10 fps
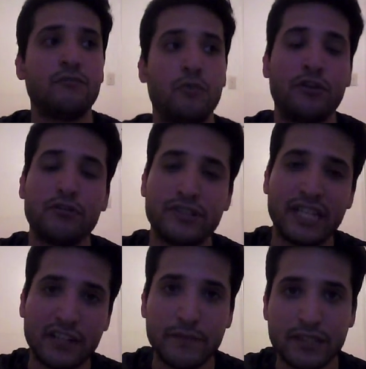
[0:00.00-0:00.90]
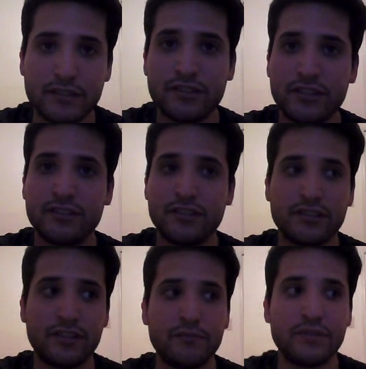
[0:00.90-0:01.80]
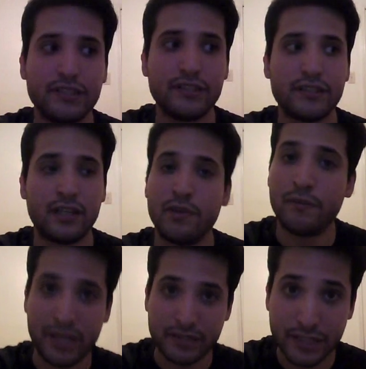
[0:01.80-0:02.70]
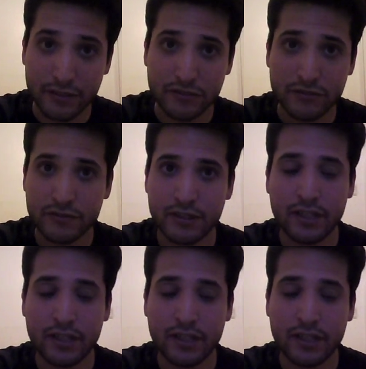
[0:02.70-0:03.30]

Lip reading: One of those negative messages is going to be about myself.